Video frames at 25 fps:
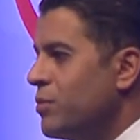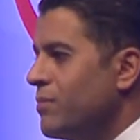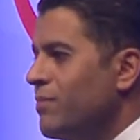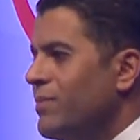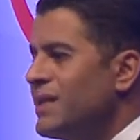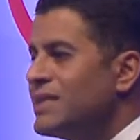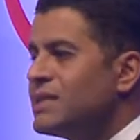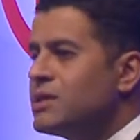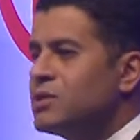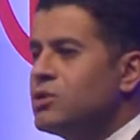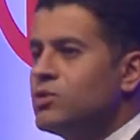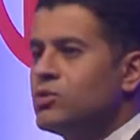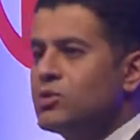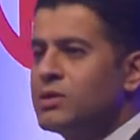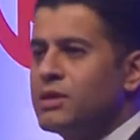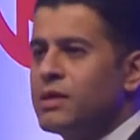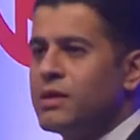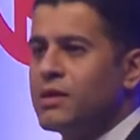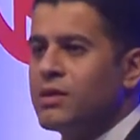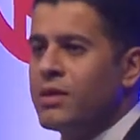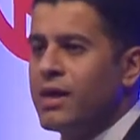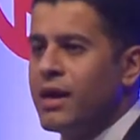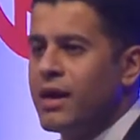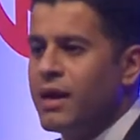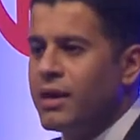
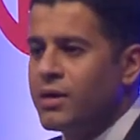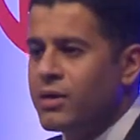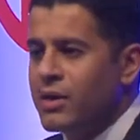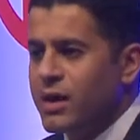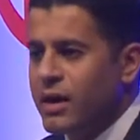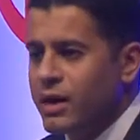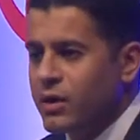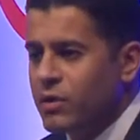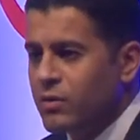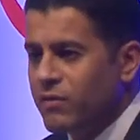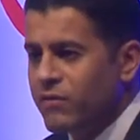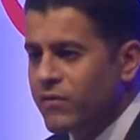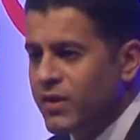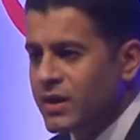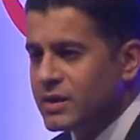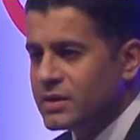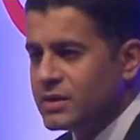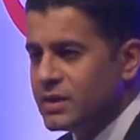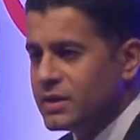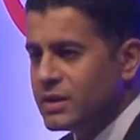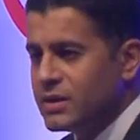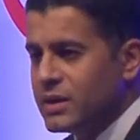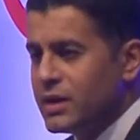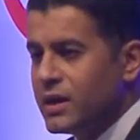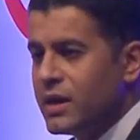misusing the
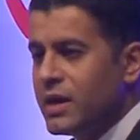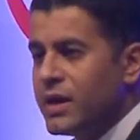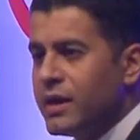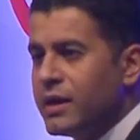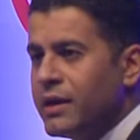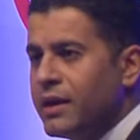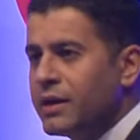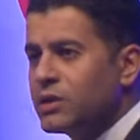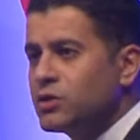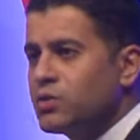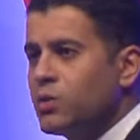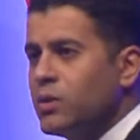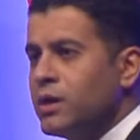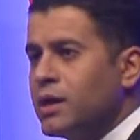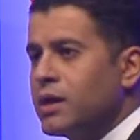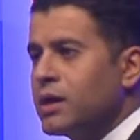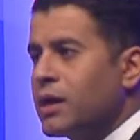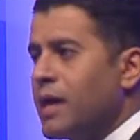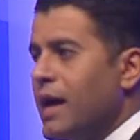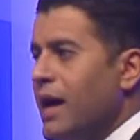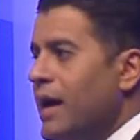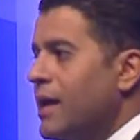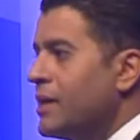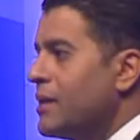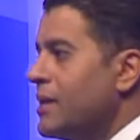university
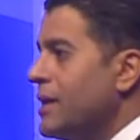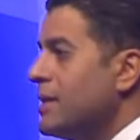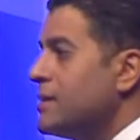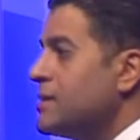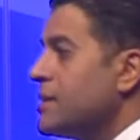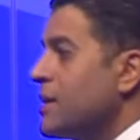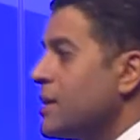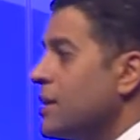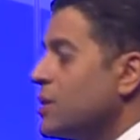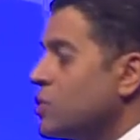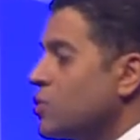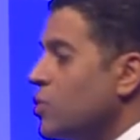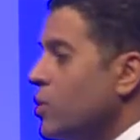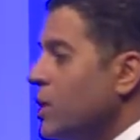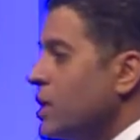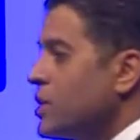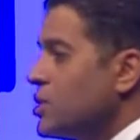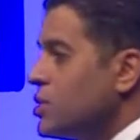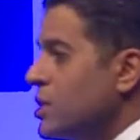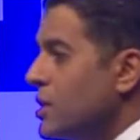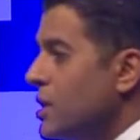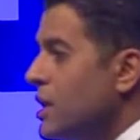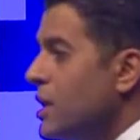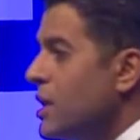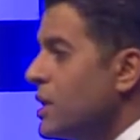network and internet
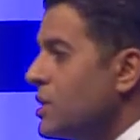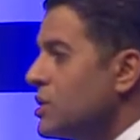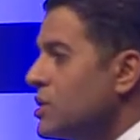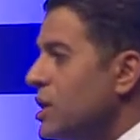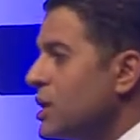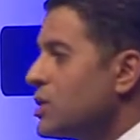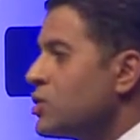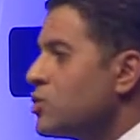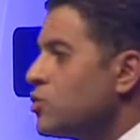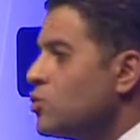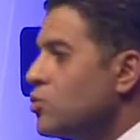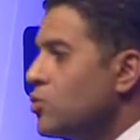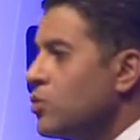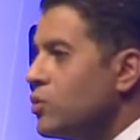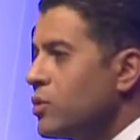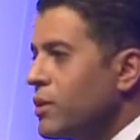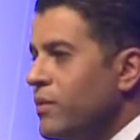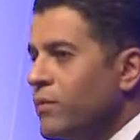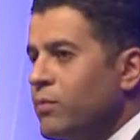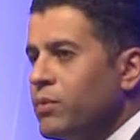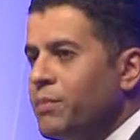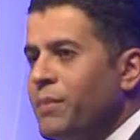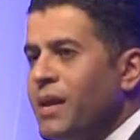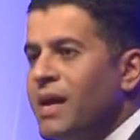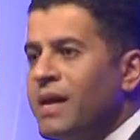connection just
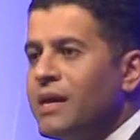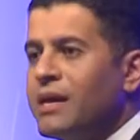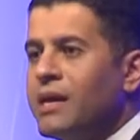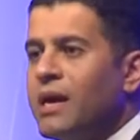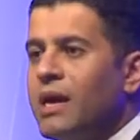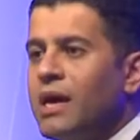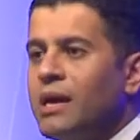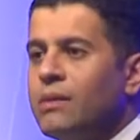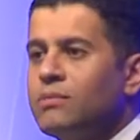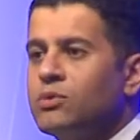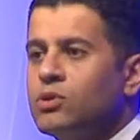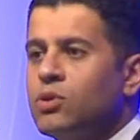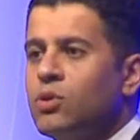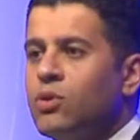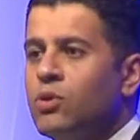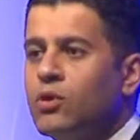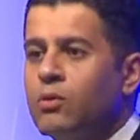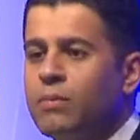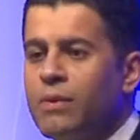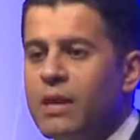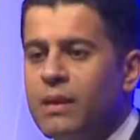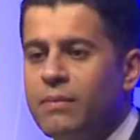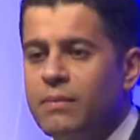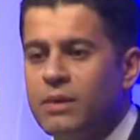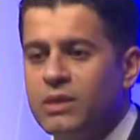to play games
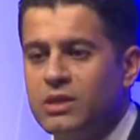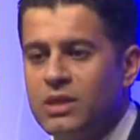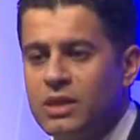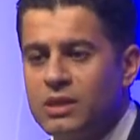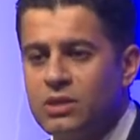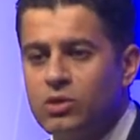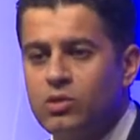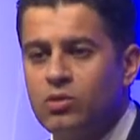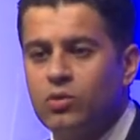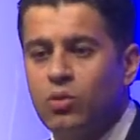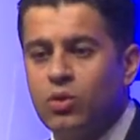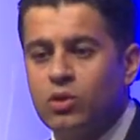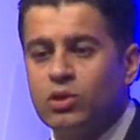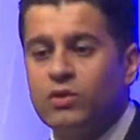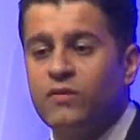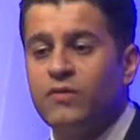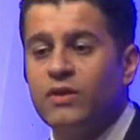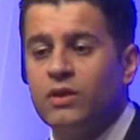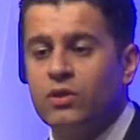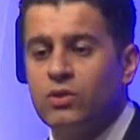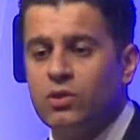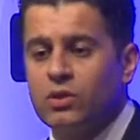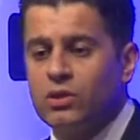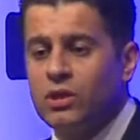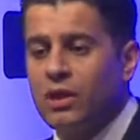or maybe just to watch
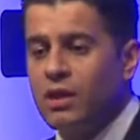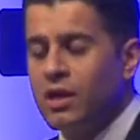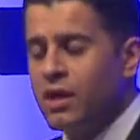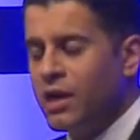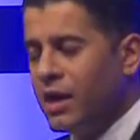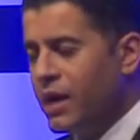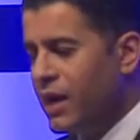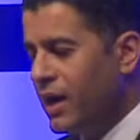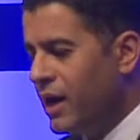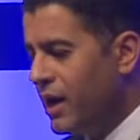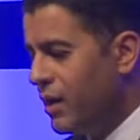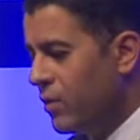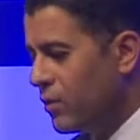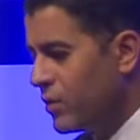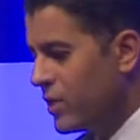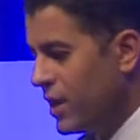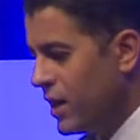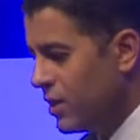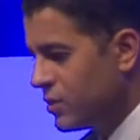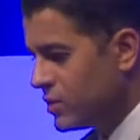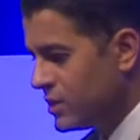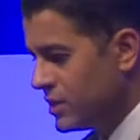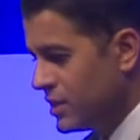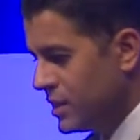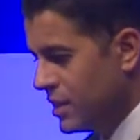videos
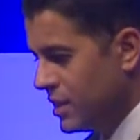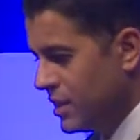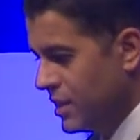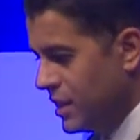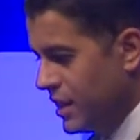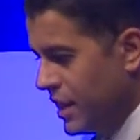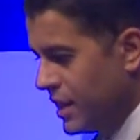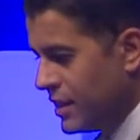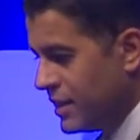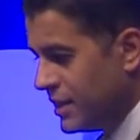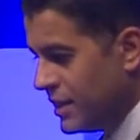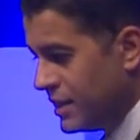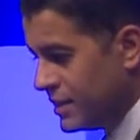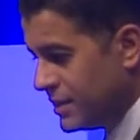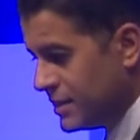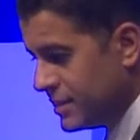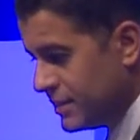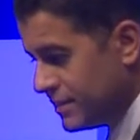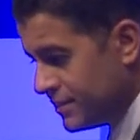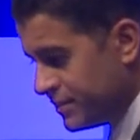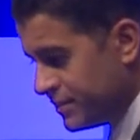without any need.